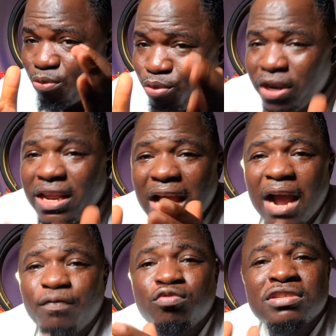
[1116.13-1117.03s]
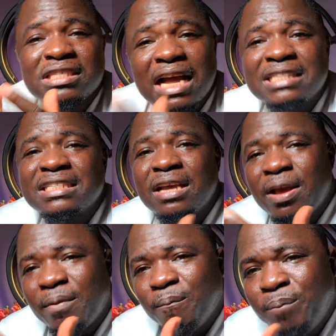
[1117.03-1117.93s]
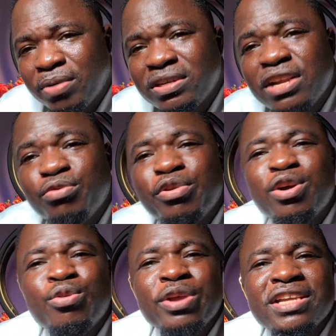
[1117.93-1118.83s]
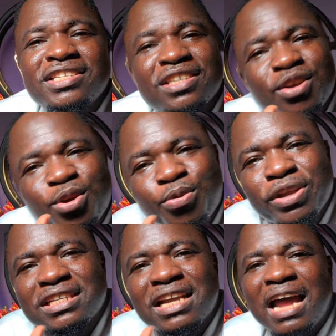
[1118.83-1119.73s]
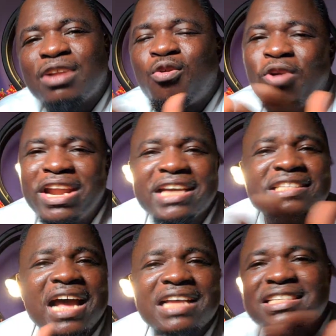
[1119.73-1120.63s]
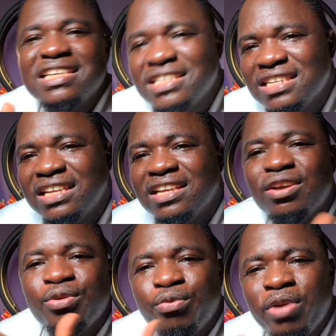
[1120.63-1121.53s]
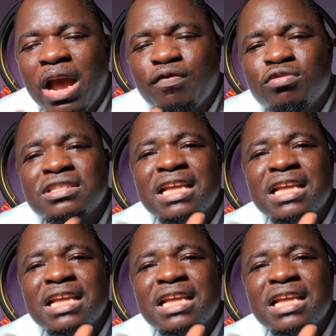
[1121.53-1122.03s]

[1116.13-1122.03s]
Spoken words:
We have to start building railways which can connect us easily. We have to